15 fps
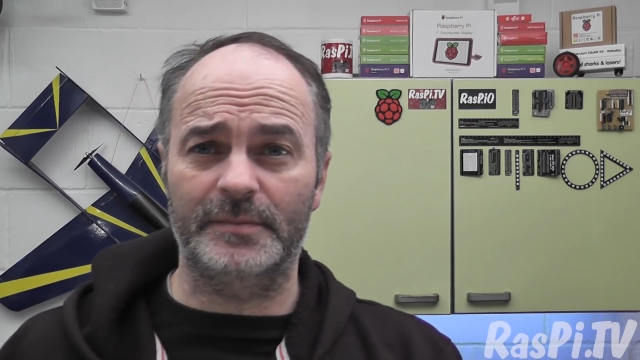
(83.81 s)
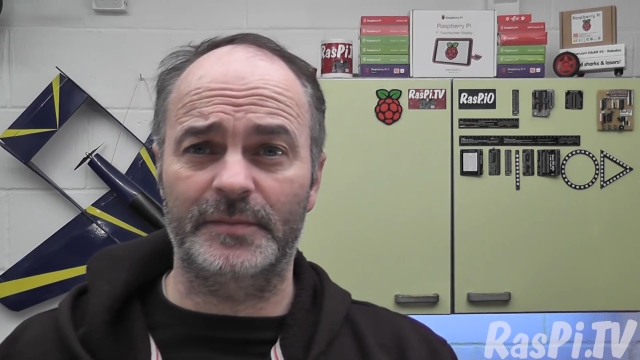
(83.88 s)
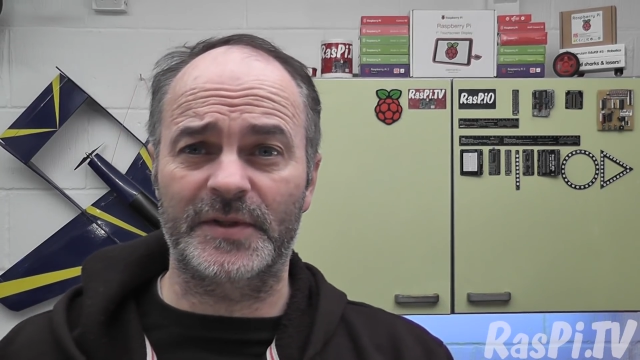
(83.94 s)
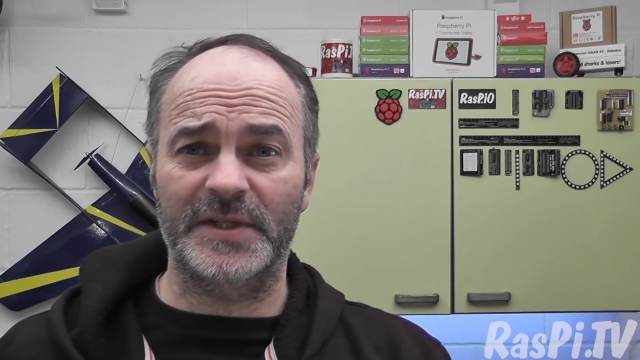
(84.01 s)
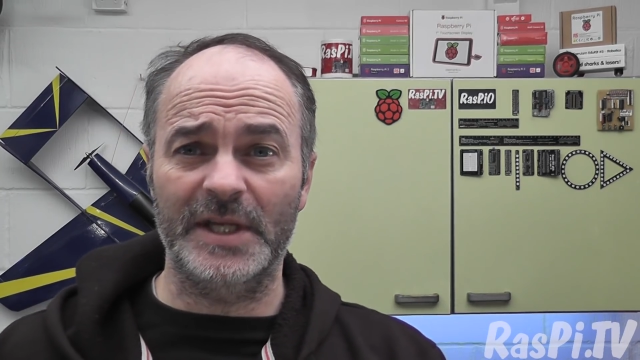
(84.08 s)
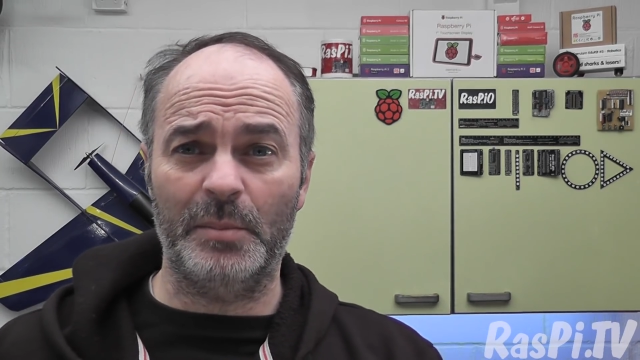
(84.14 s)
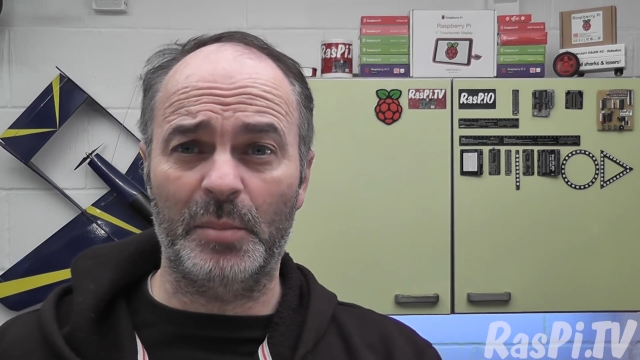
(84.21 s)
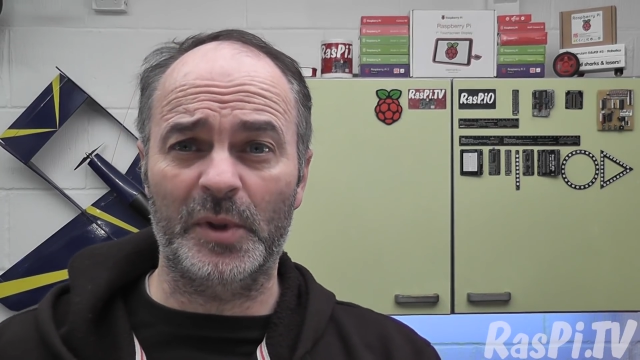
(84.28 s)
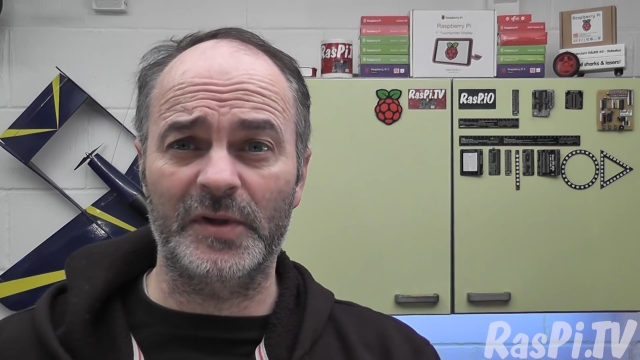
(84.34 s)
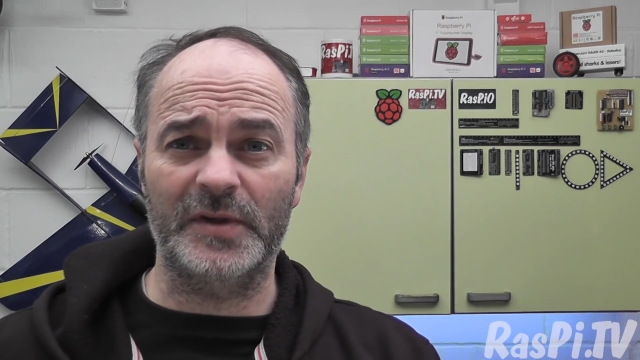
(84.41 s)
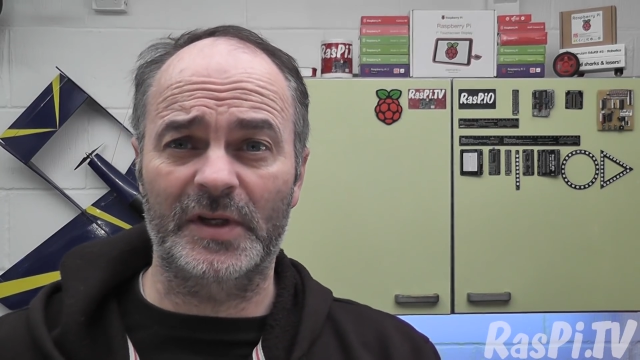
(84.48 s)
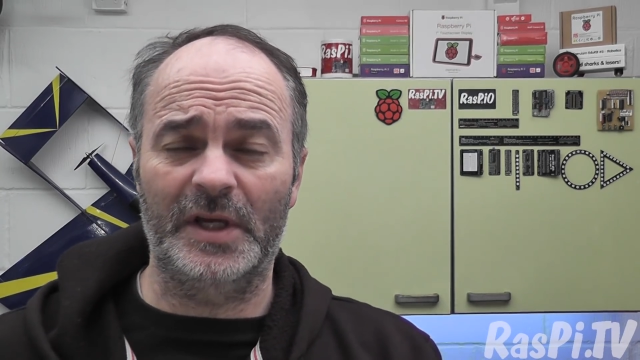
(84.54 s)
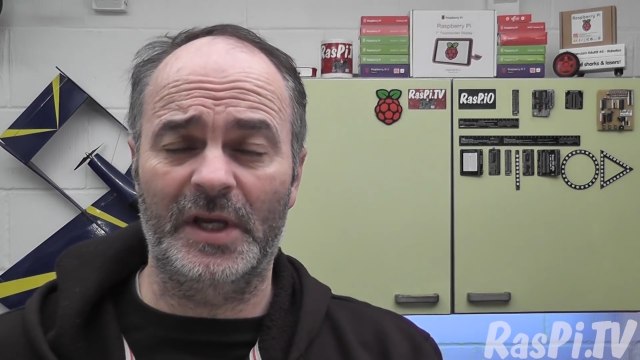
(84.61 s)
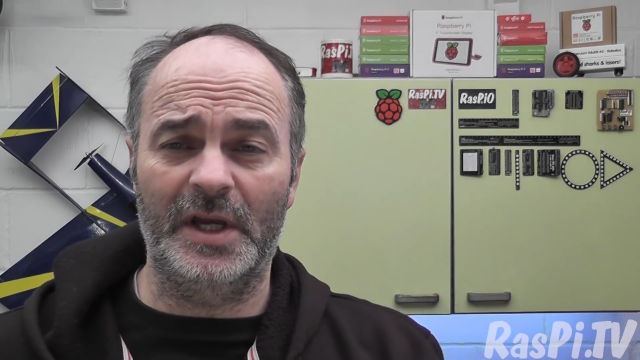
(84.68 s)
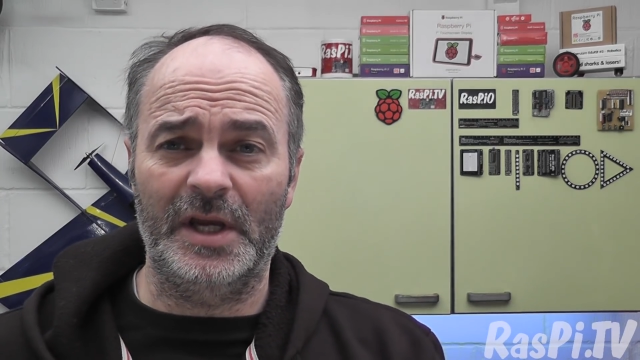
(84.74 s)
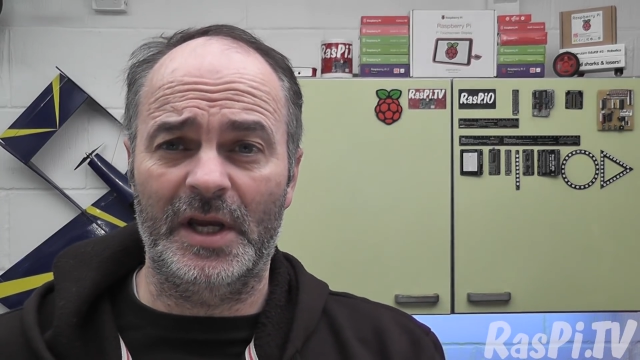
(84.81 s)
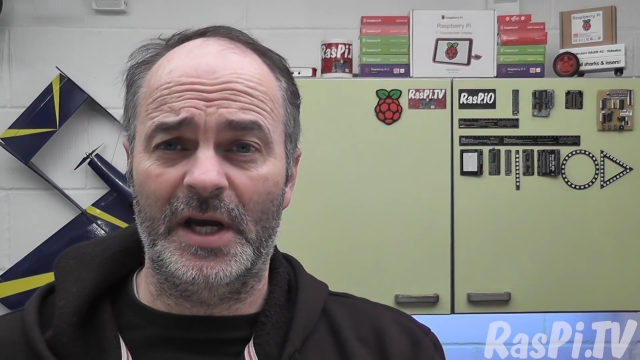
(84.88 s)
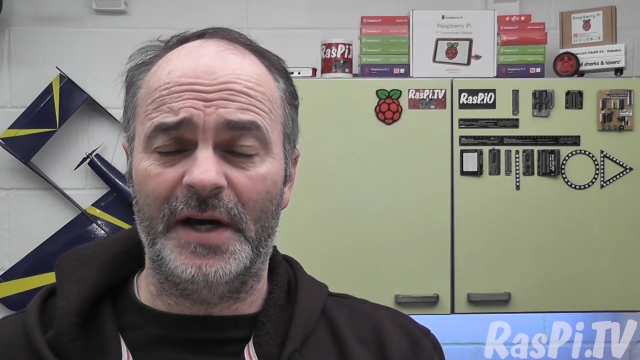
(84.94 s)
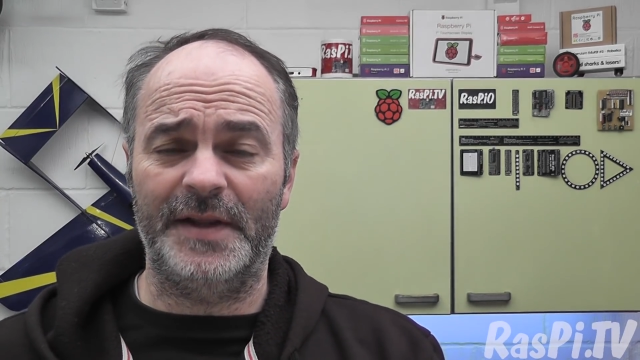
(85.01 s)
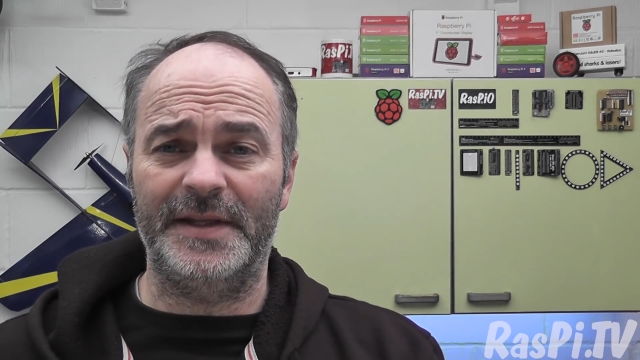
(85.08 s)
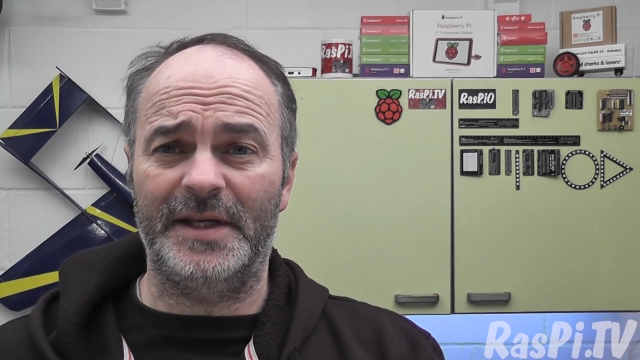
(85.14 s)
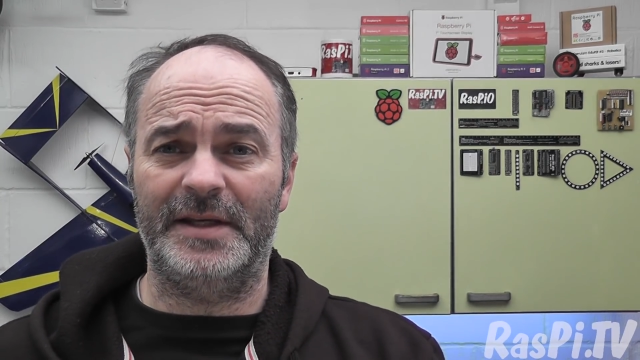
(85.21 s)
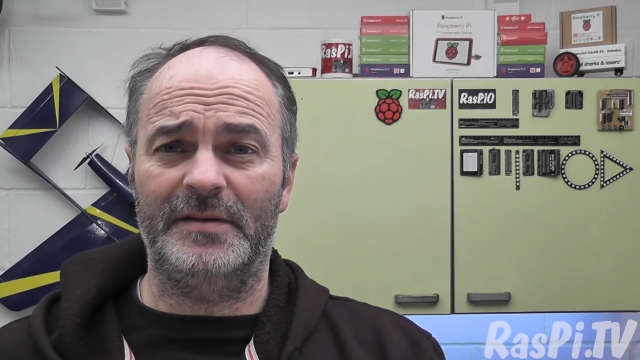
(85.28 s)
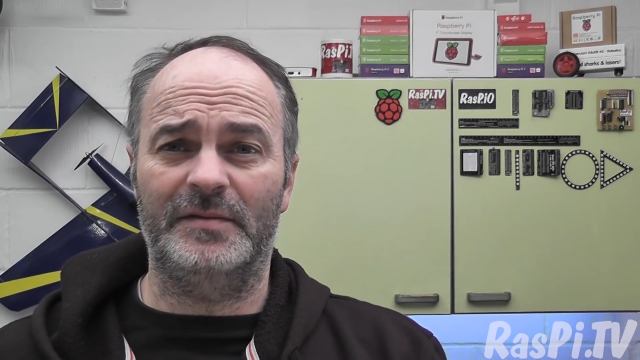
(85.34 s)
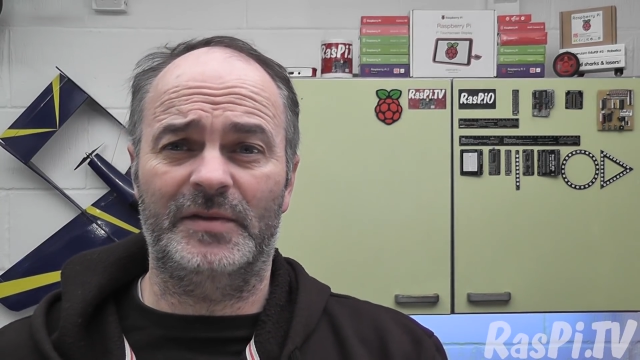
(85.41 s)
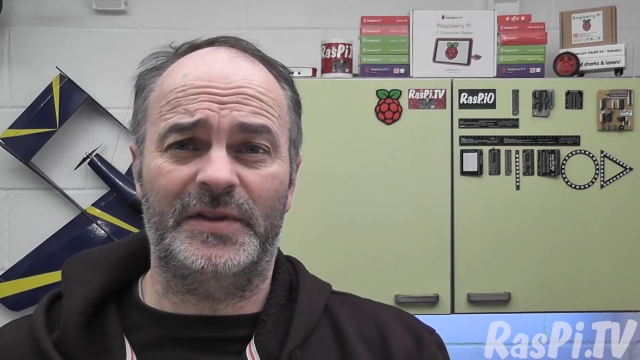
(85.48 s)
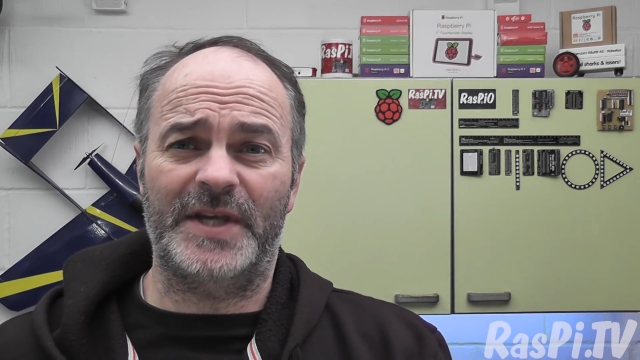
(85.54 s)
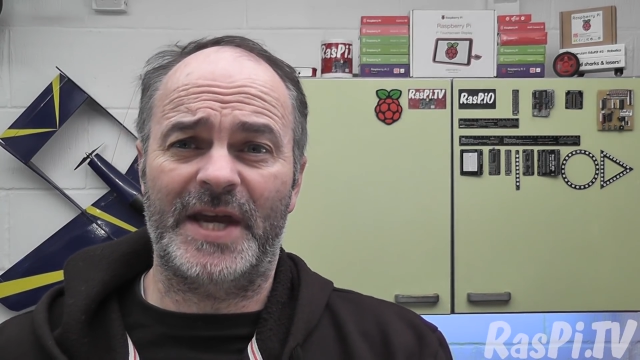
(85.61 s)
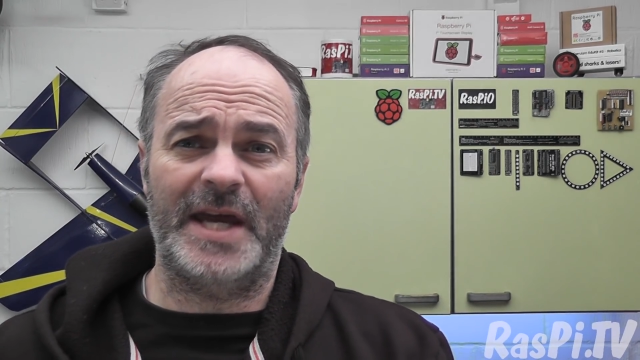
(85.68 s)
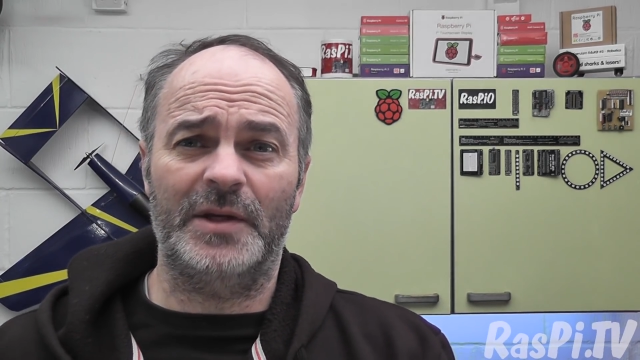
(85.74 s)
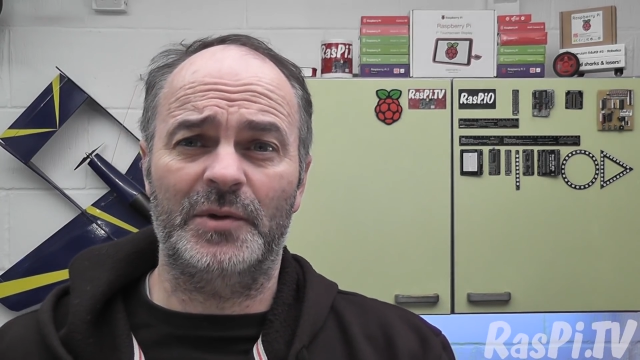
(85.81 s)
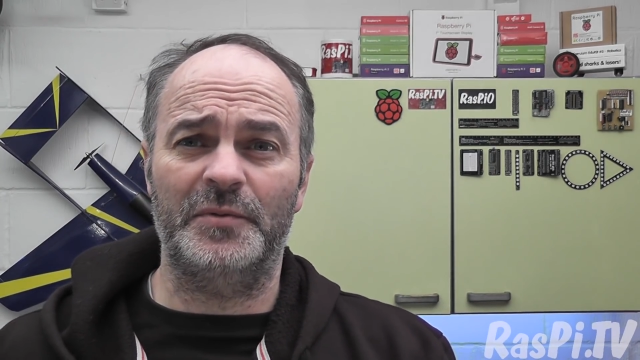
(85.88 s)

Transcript: snippers and then sand